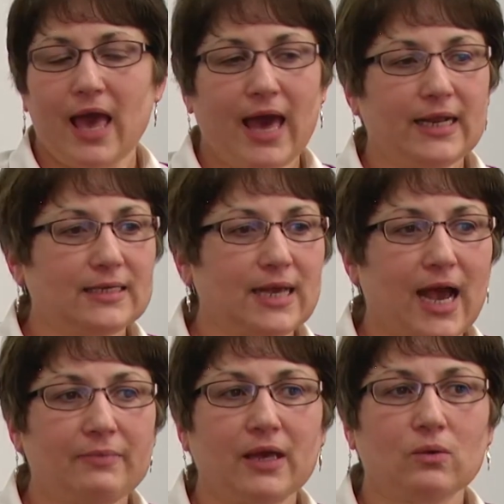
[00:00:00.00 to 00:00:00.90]

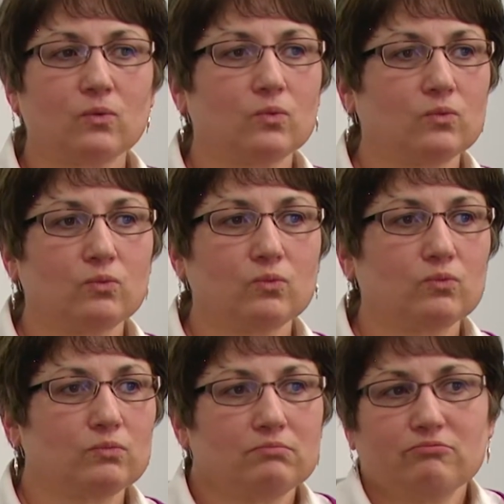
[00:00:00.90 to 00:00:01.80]
Anytime that
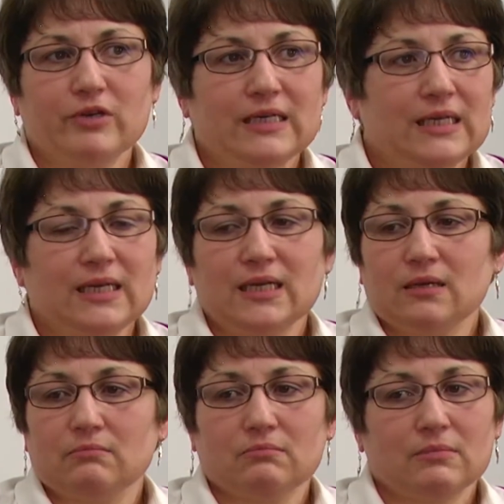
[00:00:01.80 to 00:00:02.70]
we need
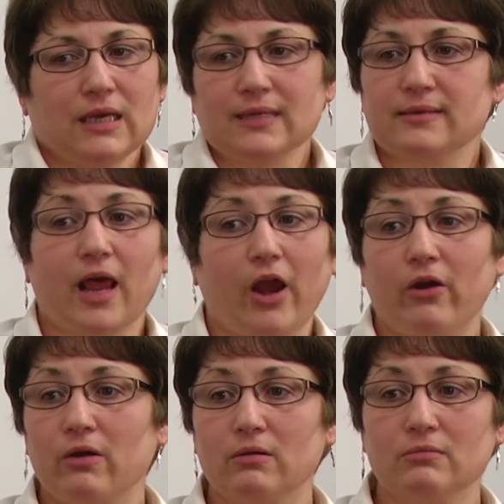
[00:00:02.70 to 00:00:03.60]
him, he's
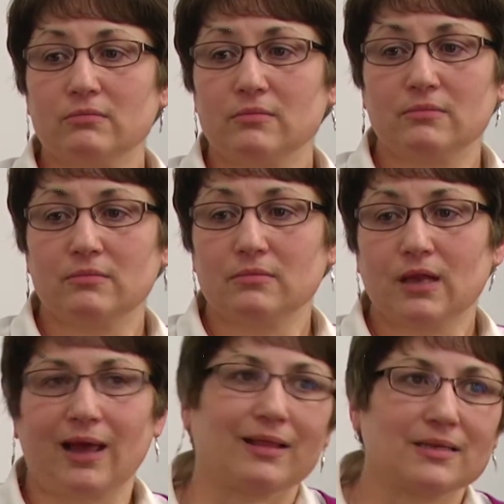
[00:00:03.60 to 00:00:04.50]
there.
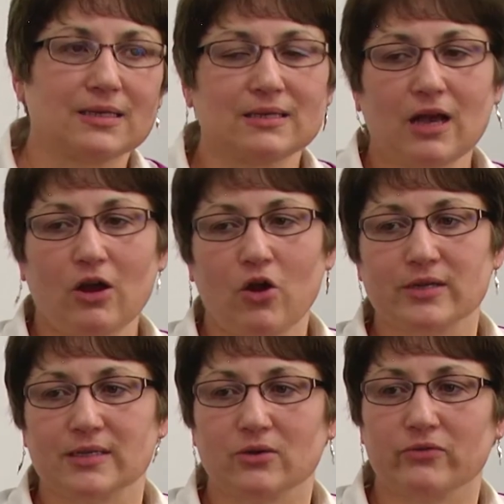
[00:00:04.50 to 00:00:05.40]
Unless of
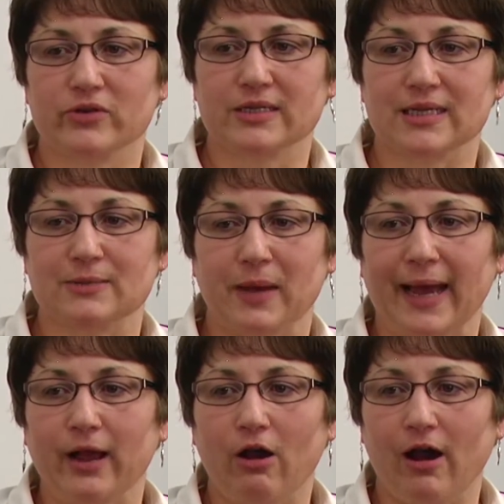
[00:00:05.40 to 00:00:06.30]
course, he's overseas
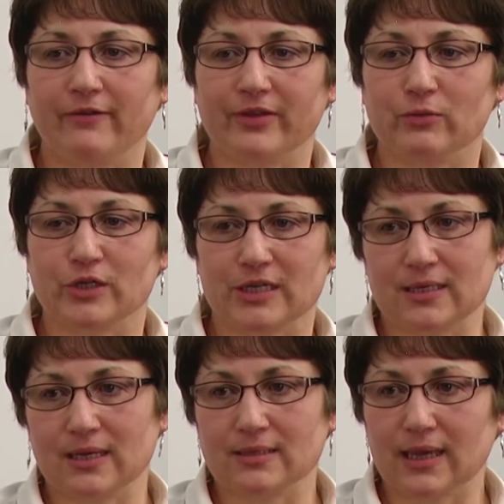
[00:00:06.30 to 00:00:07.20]
buying coffee, which he does